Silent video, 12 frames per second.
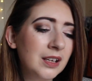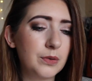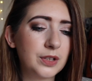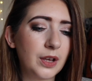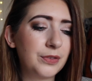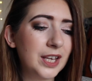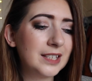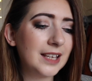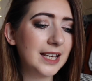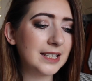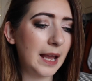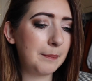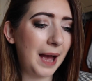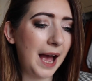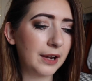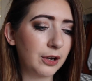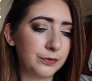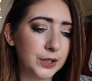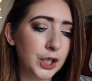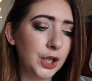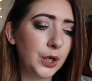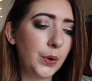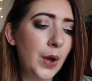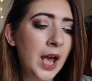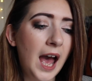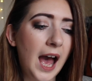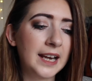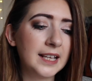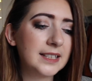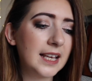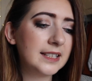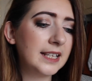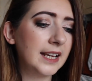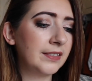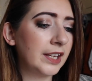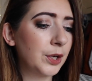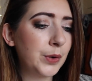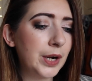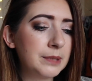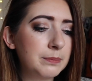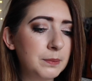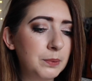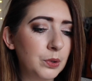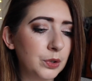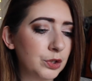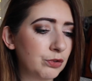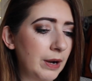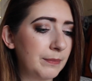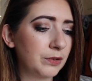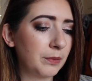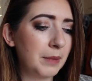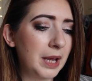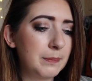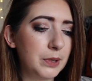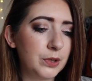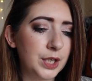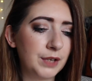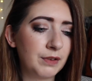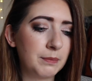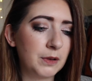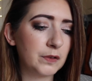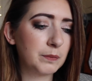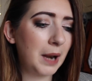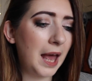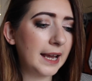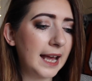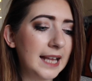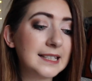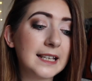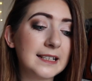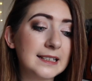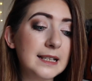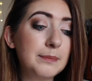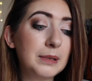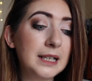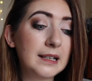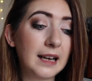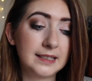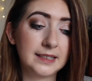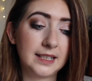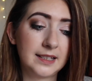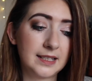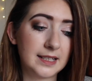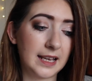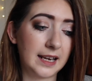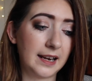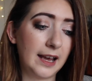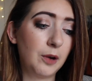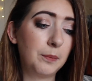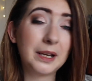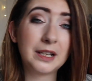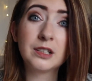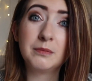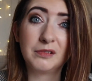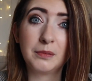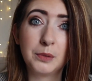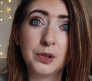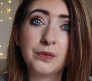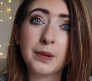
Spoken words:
So this is a pack of 2, and it says here, the Incredible Pore Strips from May Beauty removes blackheads and deeply cleanses the skin, helping to remove